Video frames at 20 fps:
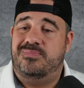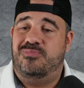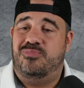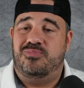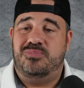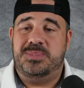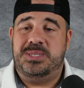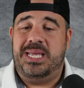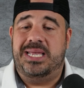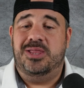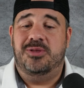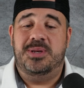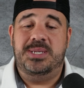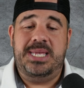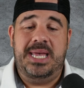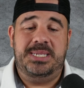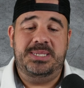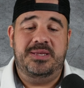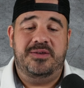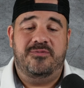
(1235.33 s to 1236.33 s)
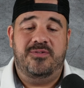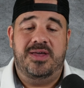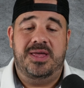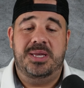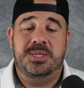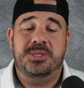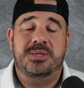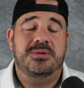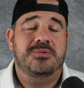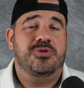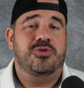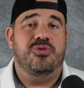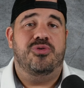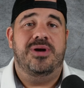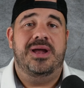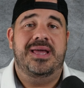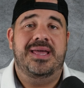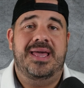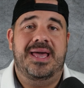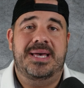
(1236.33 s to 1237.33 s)
St. Louis has the advantage.
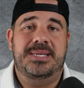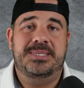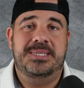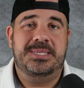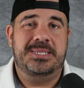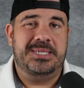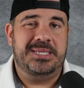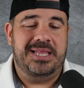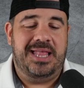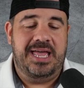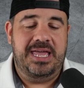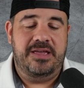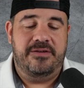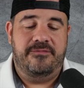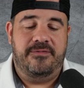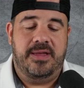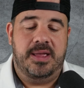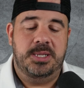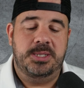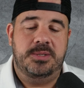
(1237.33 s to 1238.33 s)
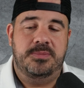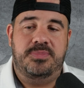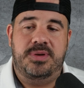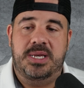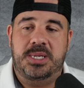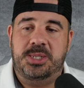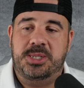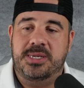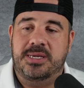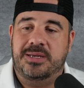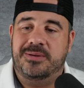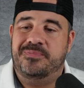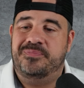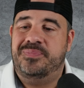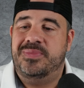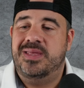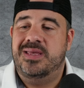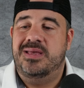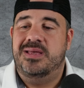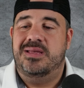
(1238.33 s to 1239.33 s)
Gray has a slight advantage in pitching.
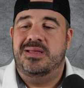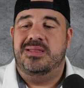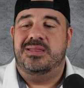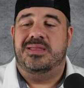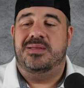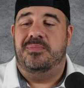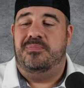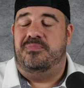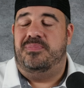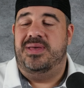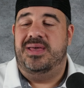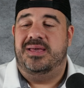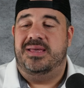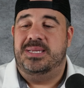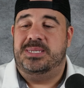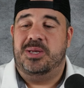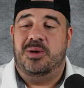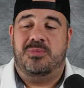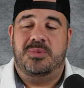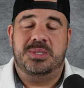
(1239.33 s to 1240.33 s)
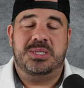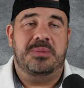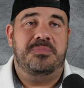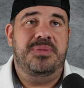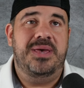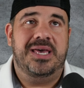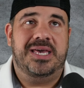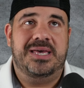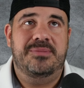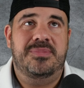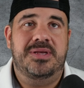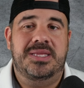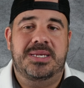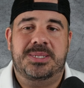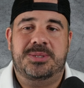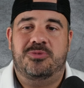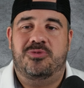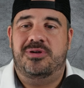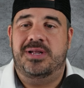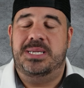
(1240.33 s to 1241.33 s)
It's almost a pick'em in
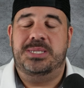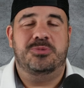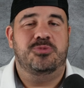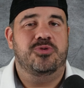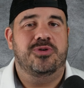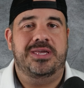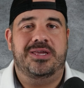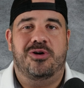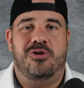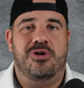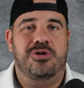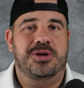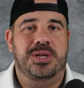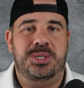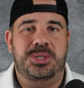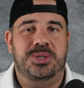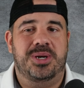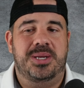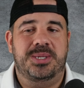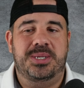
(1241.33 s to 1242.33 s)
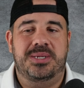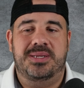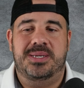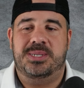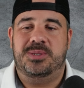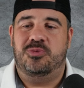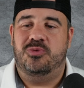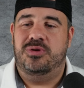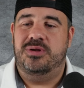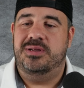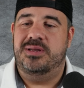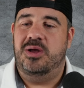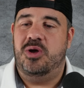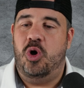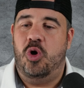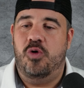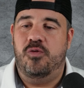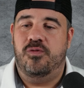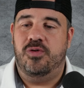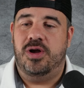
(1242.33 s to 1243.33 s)
this one. It's really hard to judge in this one.
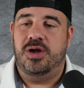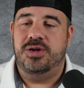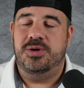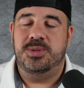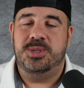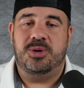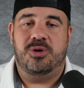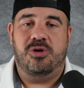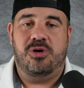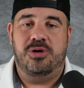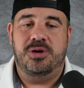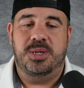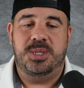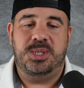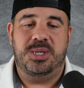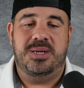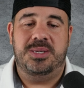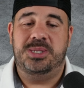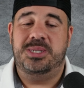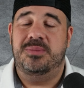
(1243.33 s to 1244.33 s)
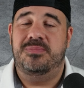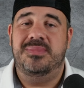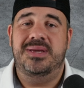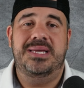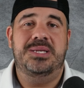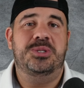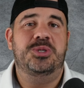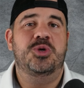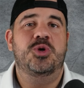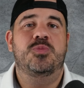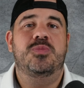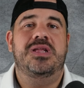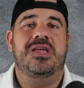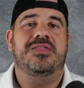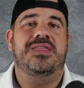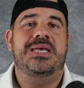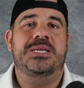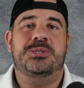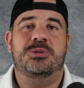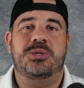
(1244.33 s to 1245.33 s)
Over-unders are hard to judge. To me, too many
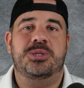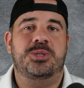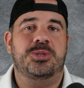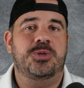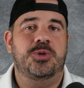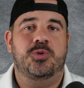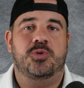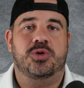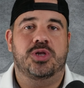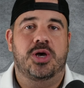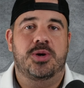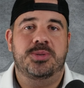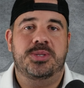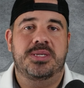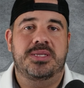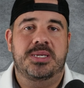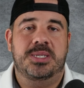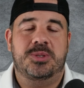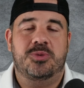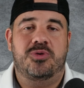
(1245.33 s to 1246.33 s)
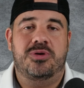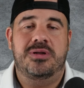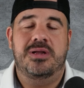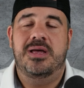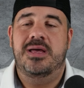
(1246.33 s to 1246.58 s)
things are just too close in this one.